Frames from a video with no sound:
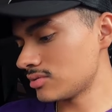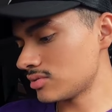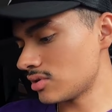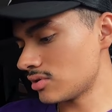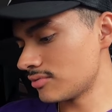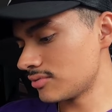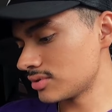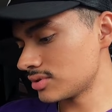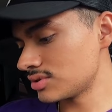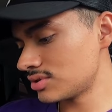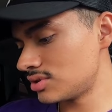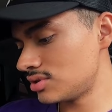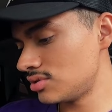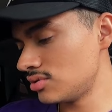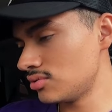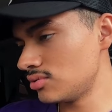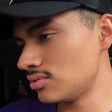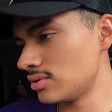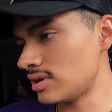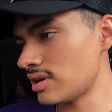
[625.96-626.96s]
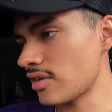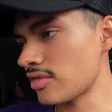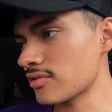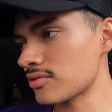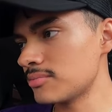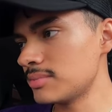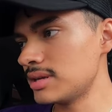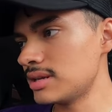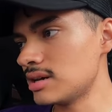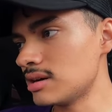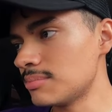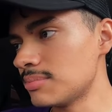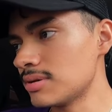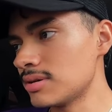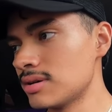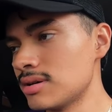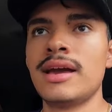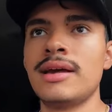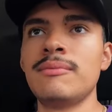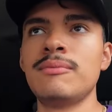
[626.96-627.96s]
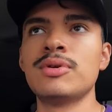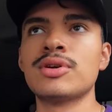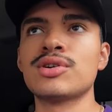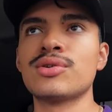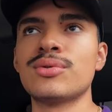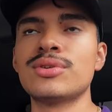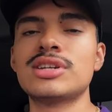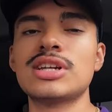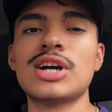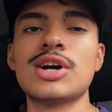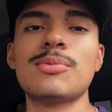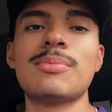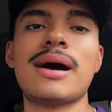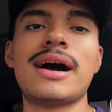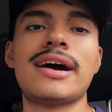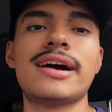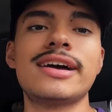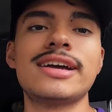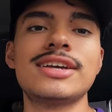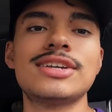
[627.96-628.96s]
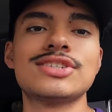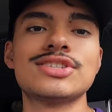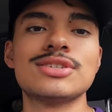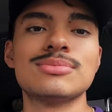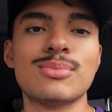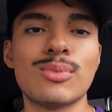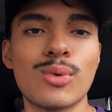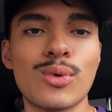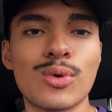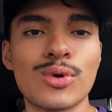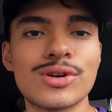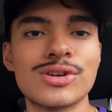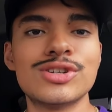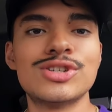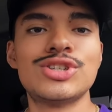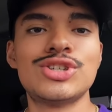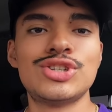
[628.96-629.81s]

go over to another meetup and we're going to go buy some more